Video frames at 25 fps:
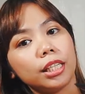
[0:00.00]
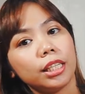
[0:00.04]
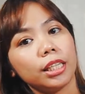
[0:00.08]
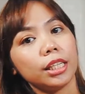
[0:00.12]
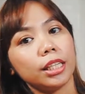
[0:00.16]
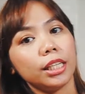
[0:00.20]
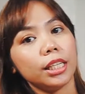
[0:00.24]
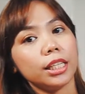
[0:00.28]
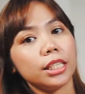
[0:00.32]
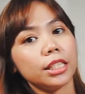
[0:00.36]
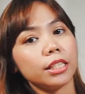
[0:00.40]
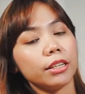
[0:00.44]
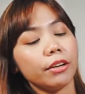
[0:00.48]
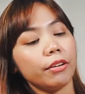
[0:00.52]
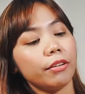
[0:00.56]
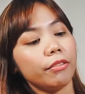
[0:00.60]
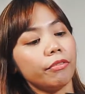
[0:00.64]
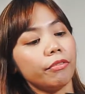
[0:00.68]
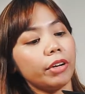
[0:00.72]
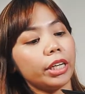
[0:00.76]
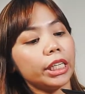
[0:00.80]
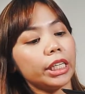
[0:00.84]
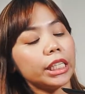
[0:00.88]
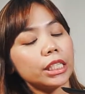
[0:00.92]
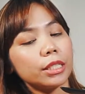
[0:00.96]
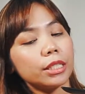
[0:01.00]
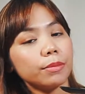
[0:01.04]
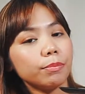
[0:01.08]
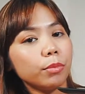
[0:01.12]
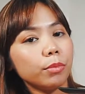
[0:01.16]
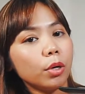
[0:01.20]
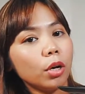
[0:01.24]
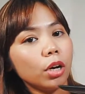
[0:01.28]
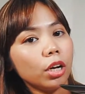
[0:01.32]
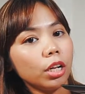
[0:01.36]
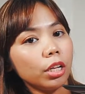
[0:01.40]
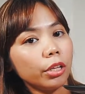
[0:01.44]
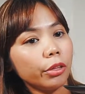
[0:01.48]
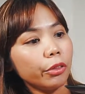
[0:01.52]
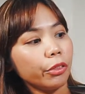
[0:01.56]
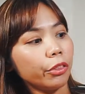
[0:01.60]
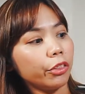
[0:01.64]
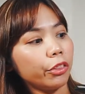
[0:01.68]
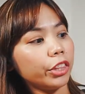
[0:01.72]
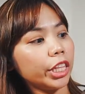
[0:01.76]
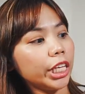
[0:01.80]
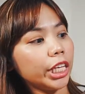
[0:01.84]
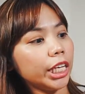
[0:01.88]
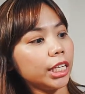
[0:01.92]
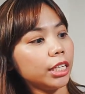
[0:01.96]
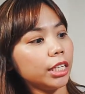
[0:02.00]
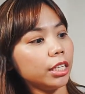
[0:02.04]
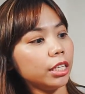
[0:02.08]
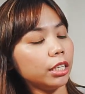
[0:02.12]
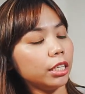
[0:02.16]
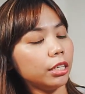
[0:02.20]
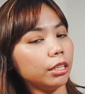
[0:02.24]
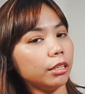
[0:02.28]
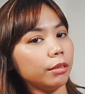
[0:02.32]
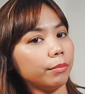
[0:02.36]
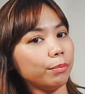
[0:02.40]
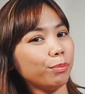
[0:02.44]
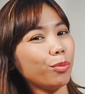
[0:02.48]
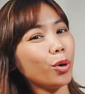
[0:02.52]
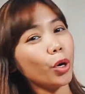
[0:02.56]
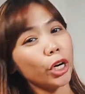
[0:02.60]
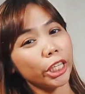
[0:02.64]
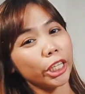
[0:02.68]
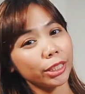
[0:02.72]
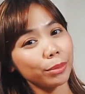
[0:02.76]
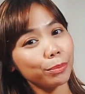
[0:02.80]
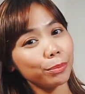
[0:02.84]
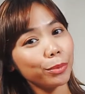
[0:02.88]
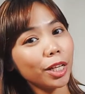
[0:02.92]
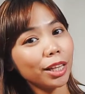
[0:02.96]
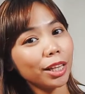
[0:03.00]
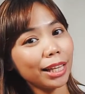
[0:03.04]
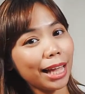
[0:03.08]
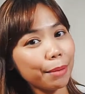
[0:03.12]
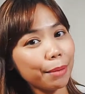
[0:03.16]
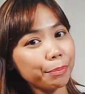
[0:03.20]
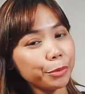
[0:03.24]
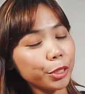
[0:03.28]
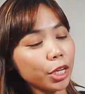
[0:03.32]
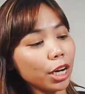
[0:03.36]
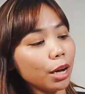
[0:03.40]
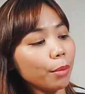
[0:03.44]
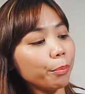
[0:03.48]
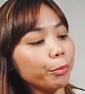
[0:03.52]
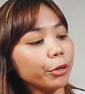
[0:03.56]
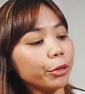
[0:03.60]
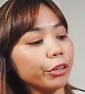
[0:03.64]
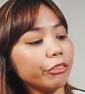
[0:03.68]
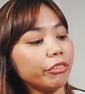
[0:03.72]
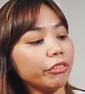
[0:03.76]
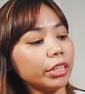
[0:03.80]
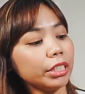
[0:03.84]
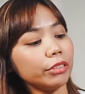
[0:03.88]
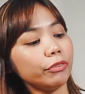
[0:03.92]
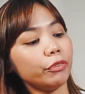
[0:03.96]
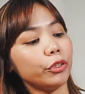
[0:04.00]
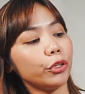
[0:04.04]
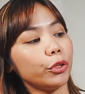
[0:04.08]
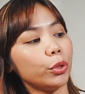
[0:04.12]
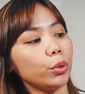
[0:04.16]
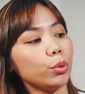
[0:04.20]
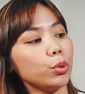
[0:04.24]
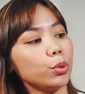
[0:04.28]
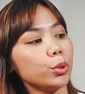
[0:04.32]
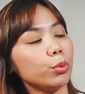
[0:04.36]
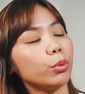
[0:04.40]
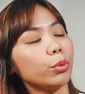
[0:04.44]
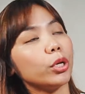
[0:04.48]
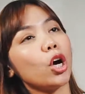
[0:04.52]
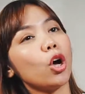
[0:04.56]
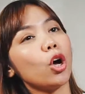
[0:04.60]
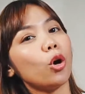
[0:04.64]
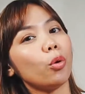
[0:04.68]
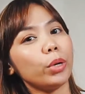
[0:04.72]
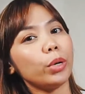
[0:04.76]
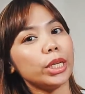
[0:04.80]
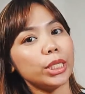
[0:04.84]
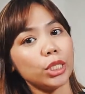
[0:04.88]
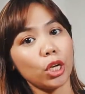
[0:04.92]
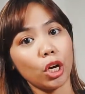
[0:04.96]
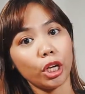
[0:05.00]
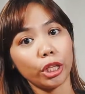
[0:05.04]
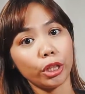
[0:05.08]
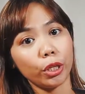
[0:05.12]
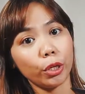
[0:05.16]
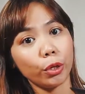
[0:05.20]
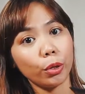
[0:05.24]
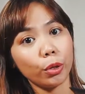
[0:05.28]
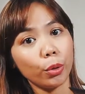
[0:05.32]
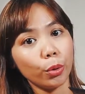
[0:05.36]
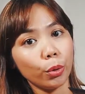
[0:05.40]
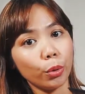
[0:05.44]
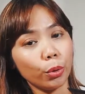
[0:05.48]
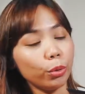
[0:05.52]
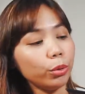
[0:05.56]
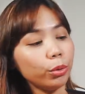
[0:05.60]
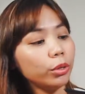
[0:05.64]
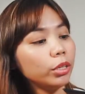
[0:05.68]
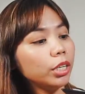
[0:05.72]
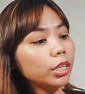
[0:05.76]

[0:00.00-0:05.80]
It's a very small, thin, portable laptop, perfect for those who are always on the go,